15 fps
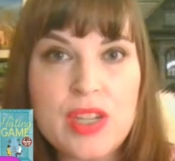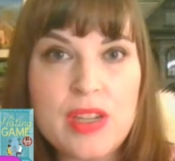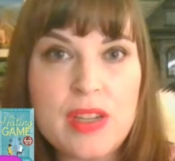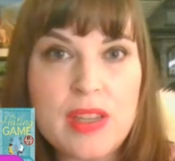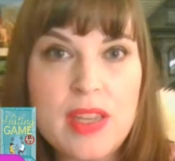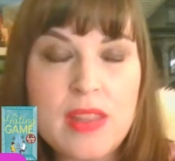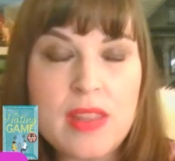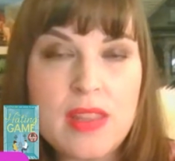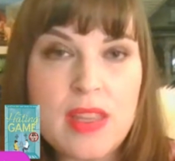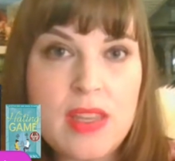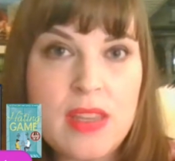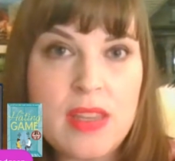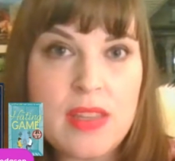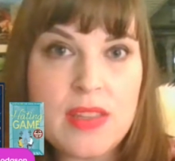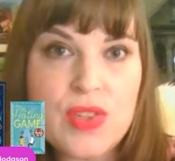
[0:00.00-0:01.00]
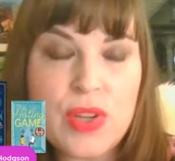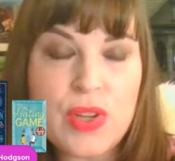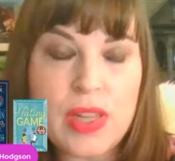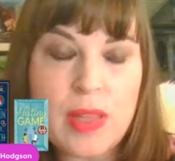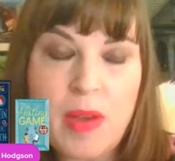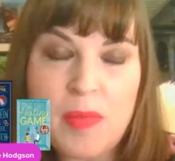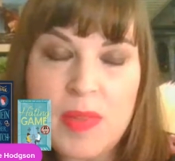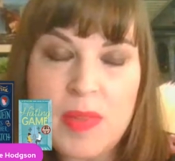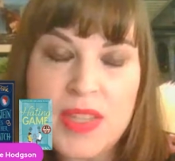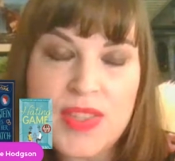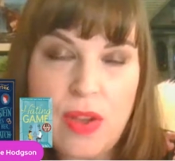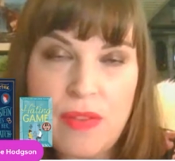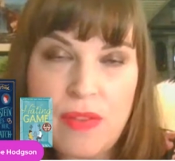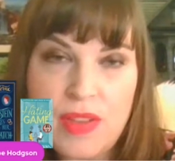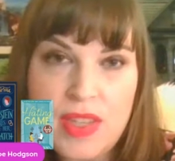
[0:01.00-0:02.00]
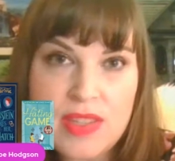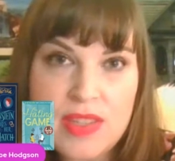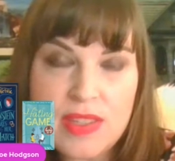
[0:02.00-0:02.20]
in the Australian Public Service.